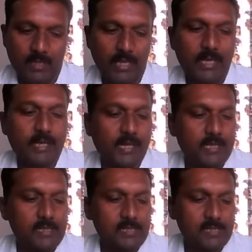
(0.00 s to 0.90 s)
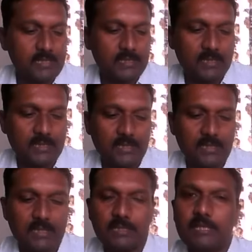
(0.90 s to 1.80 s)
and hence
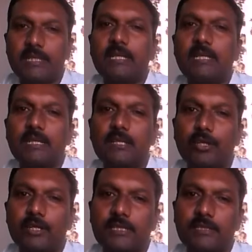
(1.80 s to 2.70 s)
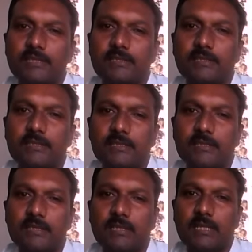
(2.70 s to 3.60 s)
three colleges
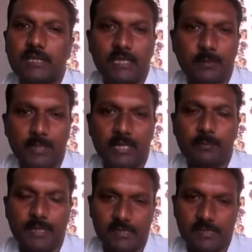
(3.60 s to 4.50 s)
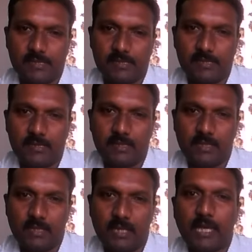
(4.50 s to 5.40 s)
the departments
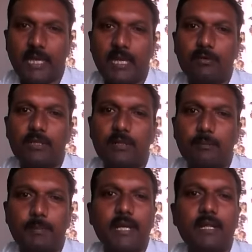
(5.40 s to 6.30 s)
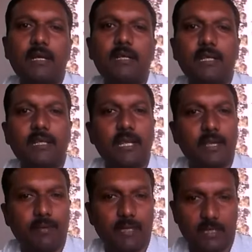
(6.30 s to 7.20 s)
have made a little
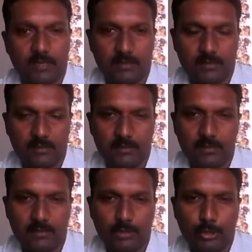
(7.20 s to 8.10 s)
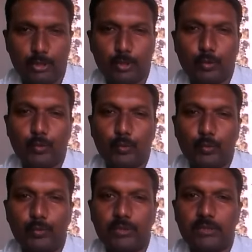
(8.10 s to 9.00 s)
effort
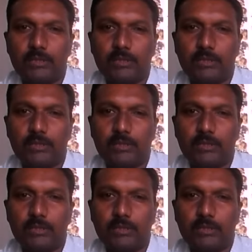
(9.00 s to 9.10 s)
to